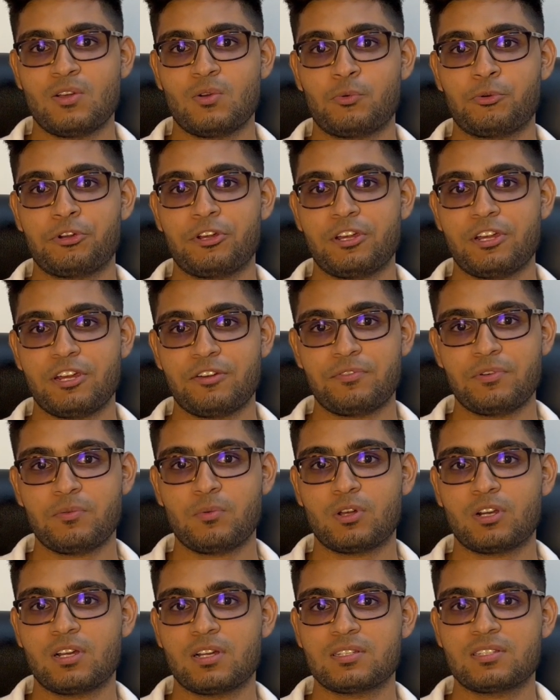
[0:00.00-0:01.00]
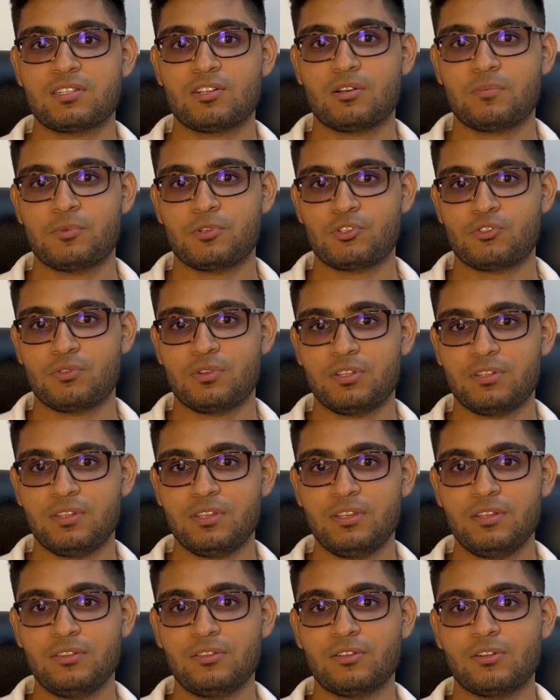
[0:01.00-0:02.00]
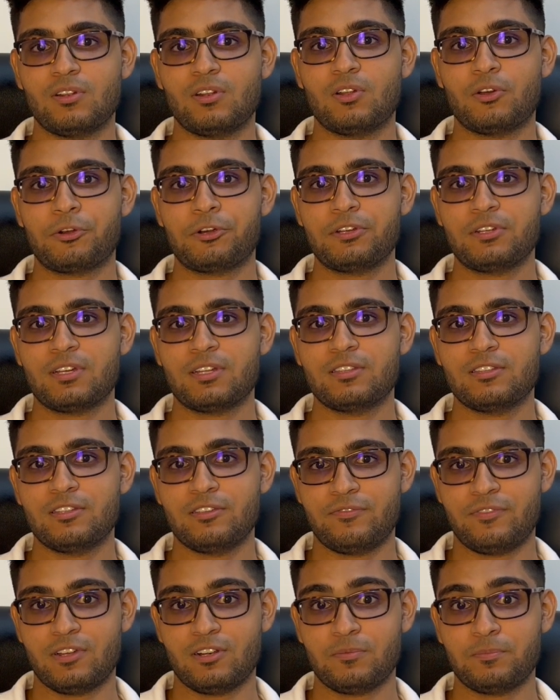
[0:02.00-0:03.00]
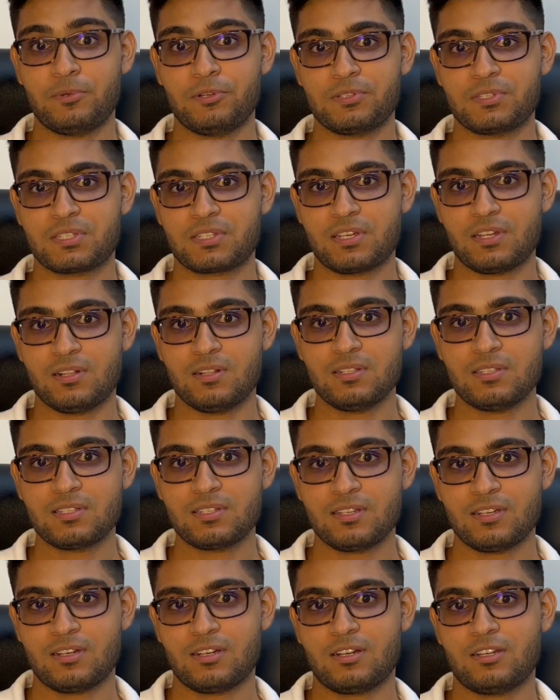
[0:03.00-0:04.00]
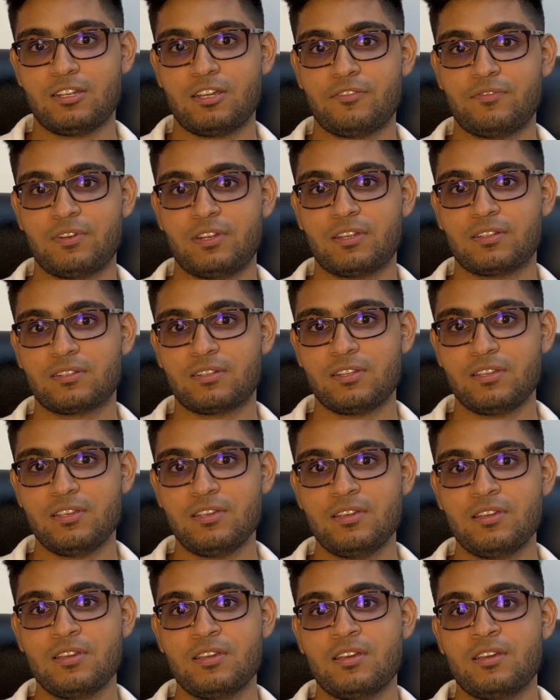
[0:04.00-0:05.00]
where everyone has the opportunity to learn and develop their skills and evidently